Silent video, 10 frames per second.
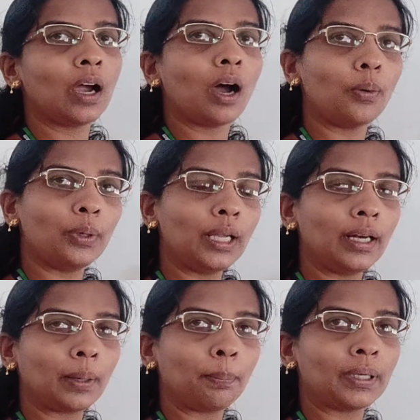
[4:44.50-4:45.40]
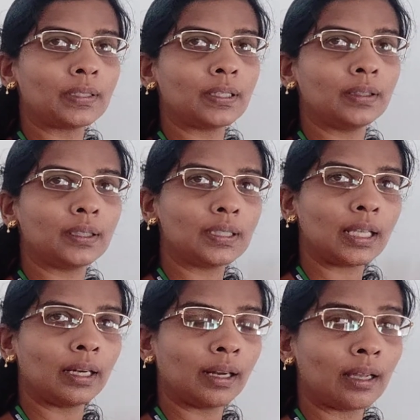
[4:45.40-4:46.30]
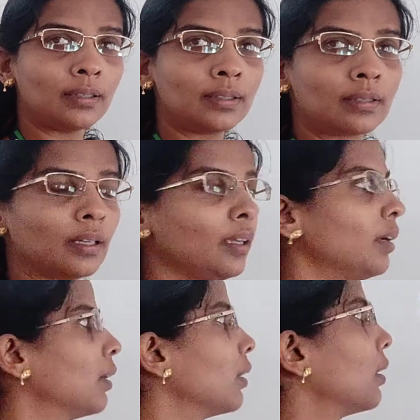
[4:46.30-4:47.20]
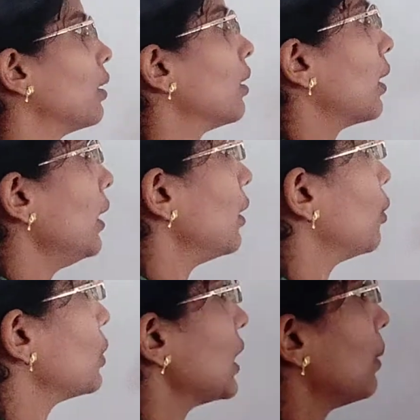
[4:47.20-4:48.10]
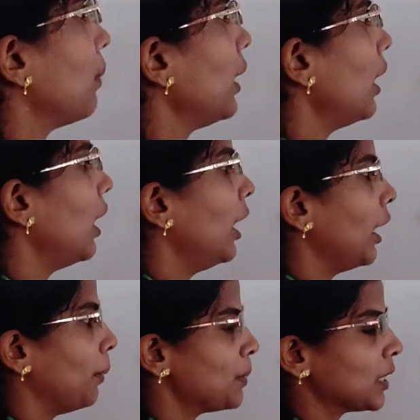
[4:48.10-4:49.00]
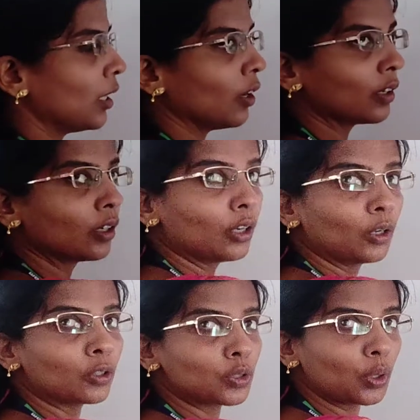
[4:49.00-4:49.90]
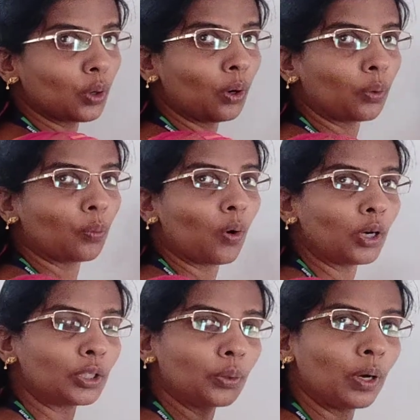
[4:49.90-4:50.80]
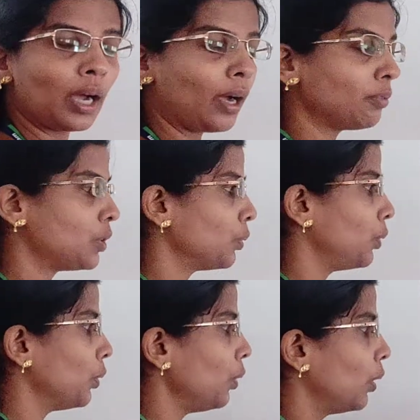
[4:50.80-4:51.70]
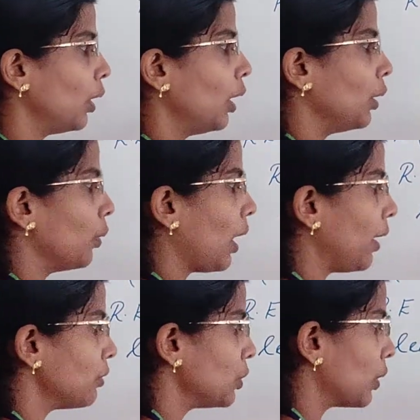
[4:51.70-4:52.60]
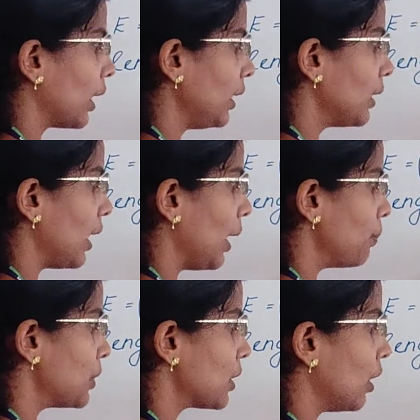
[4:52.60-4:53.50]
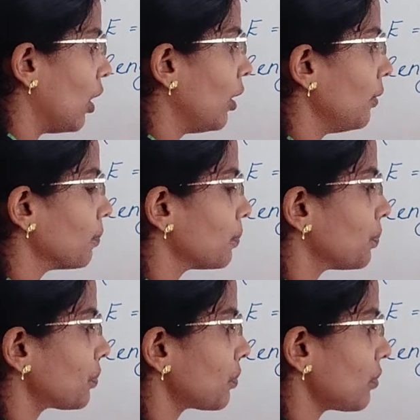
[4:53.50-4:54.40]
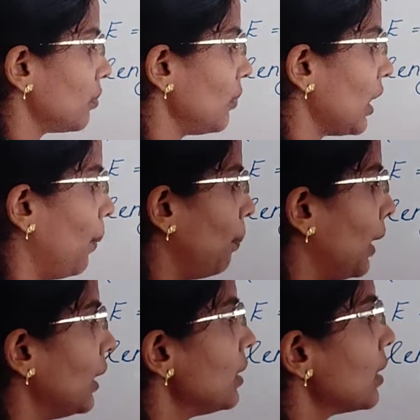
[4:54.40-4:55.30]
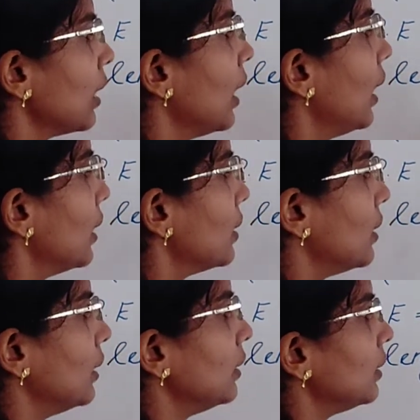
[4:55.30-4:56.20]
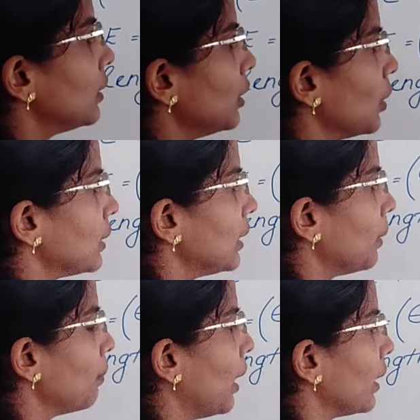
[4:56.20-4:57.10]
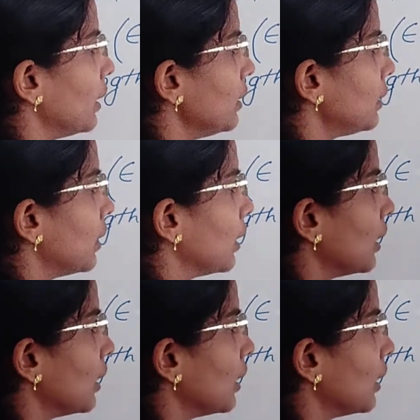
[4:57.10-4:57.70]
How will I represent this null string? Right, using my epsilon. So what you have to do, you have to write epsilon plus, since your sigma is